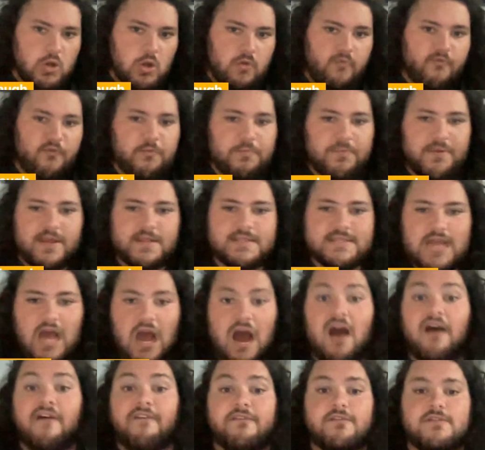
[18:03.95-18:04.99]
go over Pitt's
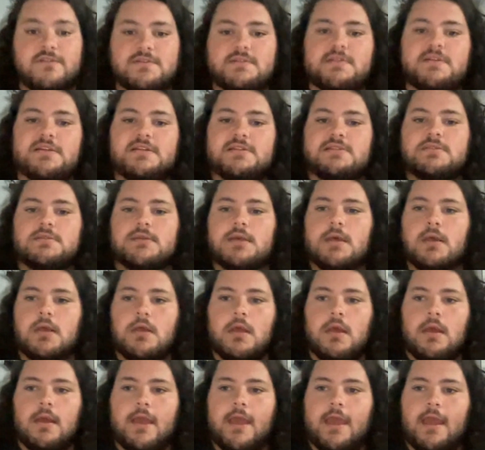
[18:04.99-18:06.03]
offers list
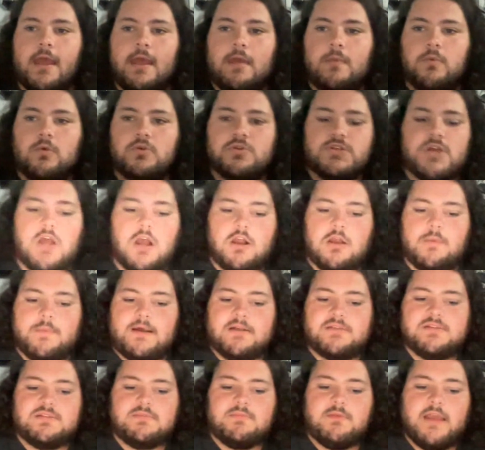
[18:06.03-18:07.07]
and we'll talk
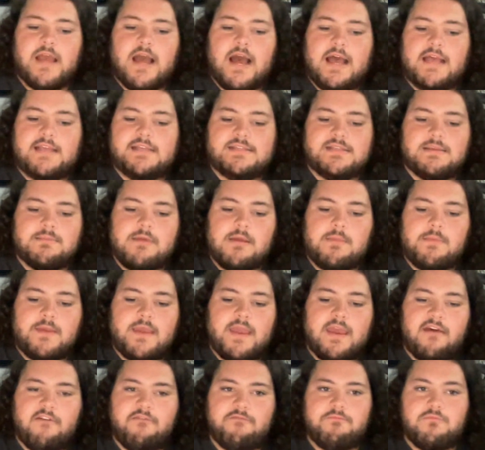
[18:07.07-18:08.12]
about some guys that maybe
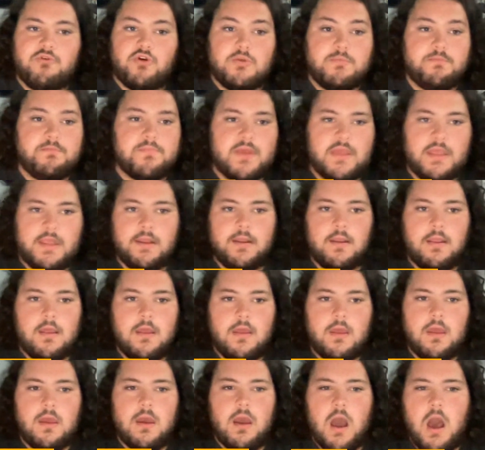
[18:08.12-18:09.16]
have put Pitt
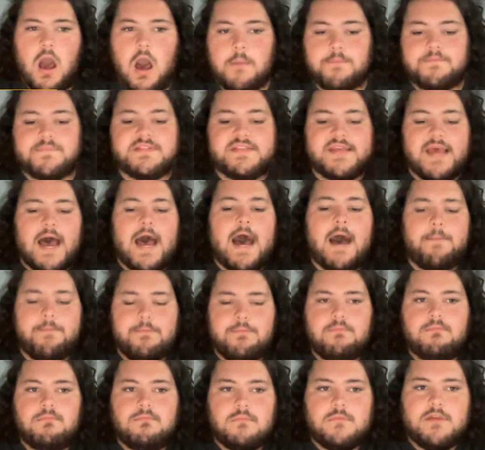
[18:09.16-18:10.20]
up
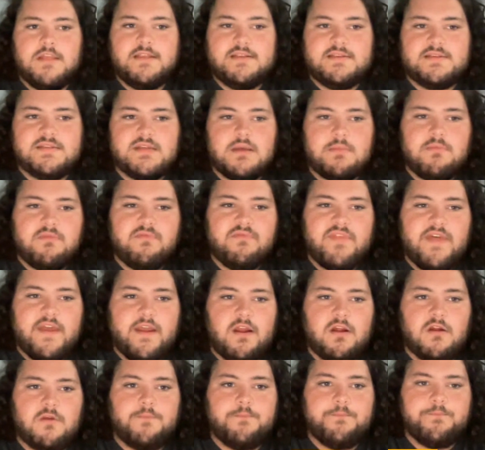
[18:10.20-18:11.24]
top in some of
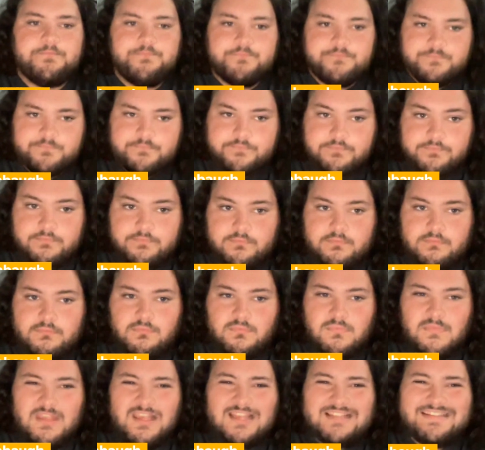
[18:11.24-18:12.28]
their
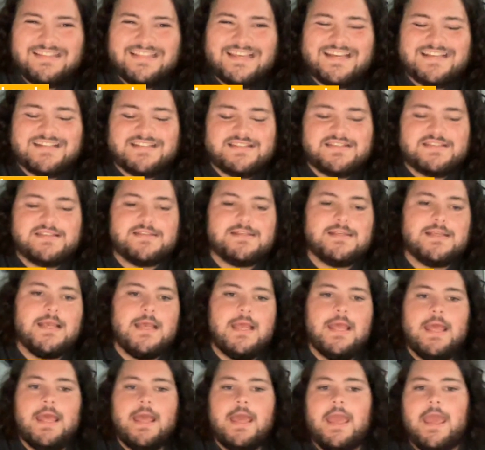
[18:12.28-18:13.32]
list
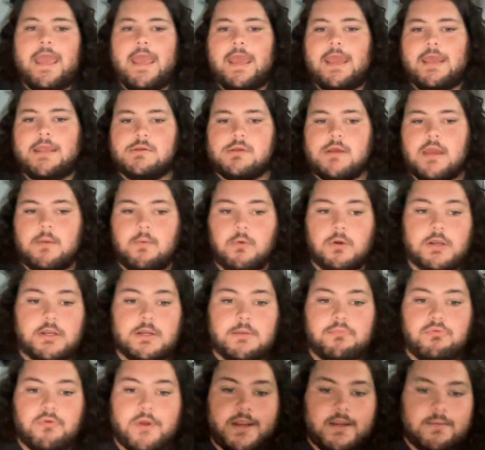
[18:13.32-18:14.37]
and we're
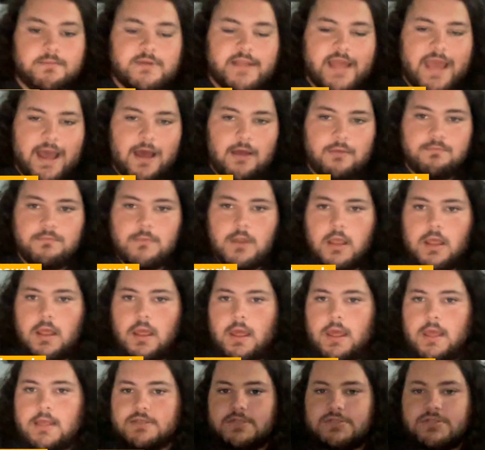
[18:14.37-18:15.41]
going to break them down.
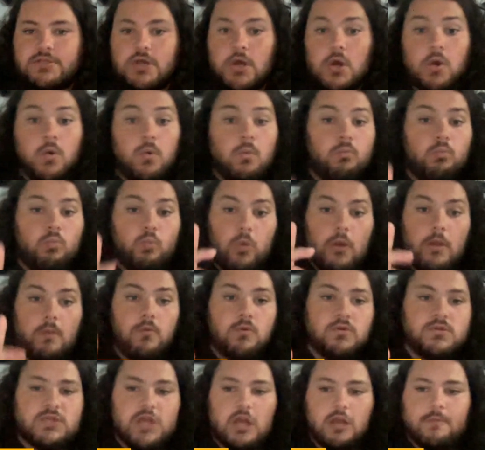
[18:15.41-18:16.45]
So we
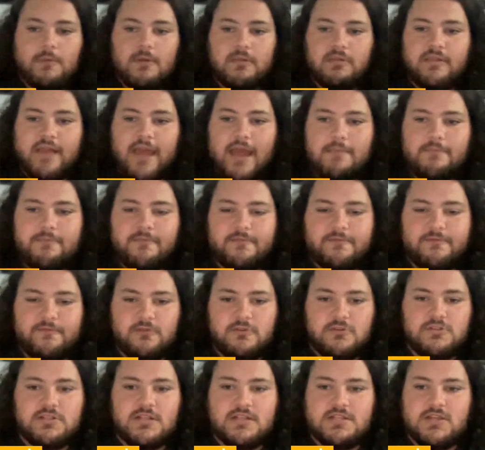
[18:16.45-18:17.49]
will talk about that. But
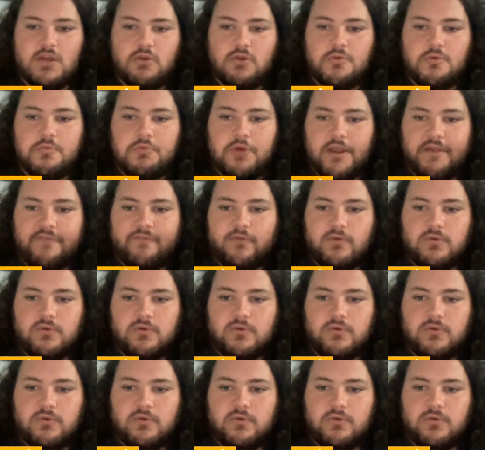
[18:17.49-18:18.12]
first, let's go to a break,